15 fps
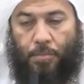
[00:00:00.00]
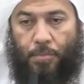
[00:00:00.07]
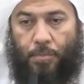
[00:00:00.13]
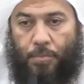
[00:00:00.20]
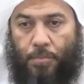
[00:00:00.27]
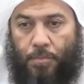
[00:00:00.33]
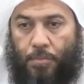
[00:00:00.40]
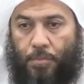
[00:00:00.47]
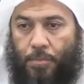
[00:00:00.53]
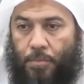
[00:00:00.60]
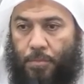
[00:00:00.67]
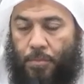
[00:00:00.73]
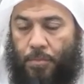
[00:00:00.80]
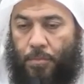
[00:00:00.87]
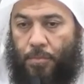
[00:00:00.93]

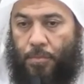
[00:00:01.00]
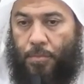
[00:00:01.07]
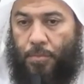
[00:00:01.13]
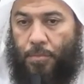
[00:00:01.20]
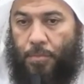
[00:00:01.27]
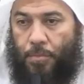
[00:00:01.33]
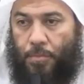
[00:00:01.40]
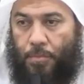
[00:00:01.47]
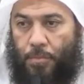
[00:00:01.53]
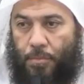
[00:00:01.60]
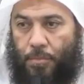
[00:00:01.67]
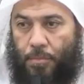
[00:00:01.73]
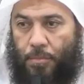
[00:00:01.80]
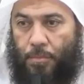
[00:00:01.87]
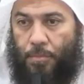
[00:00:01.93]

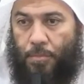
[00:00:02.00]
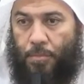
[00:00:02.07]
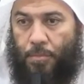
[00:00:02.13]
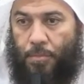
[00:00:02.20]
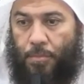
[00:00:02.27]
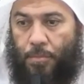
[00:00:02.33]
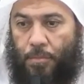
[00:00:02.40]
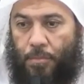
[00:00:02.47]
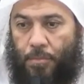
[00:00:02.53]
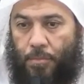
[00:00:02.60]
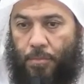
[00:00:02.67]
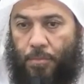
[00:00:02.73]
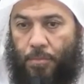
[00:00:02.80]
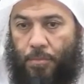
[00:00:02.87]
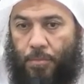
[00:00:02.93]

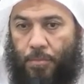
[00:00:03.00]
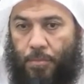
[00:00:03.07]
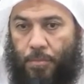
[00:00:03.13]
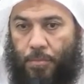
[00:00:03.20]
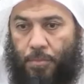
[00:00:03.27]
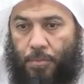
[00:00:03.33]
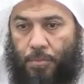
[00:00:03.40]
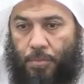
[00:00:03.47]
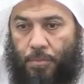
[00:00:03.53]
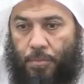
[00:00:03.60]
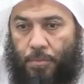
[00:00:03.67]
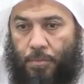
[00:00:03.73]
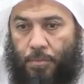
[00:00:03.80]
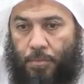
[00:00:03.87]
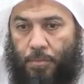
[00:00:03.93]

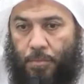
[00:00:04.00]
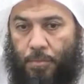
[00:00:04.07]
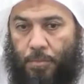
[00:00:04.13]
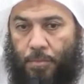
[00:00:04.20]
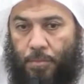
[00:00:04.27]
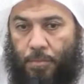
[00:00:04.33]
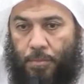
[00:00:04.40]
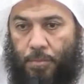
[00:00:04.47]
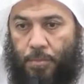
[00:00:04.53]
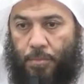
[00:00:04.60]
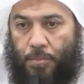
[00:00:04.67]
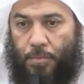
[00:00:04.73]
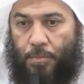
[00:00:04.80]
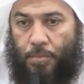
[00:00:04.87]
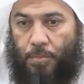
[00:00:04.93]

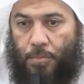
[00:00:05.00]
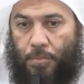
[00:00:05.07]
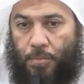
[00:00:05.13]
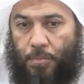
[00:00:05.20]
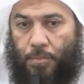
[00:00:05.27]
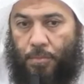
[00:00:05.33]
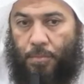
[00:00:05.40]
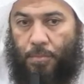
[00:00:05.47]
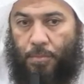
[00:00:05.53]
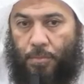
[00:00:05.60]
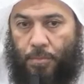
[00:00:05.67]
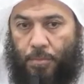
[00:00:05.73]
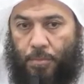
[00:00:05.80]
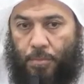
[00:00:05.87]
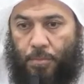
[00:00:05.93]

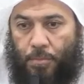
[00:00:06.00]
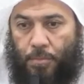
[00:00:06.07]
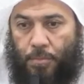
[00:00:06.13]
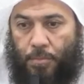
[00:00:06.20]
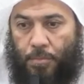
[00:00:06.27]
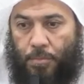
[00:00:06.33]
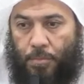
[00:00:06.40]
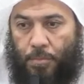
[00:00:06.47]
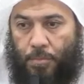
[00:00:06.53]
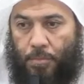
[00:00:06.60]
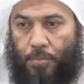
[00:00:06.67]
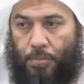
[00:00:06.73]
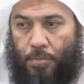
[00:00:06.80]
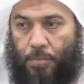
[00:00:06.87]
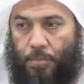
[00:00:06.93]

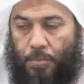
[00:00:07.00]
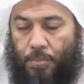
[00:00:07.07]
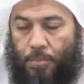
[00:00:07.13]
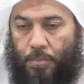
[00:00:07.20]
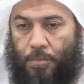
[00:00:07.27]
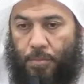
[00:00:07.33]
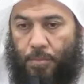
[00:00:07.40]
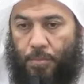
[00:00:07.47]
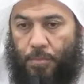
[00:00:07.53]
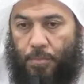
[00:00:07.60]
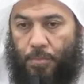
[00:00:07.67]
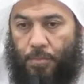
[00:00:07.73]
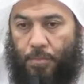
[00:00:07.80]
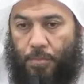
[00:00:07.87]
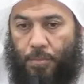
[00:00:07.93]
(not speaking)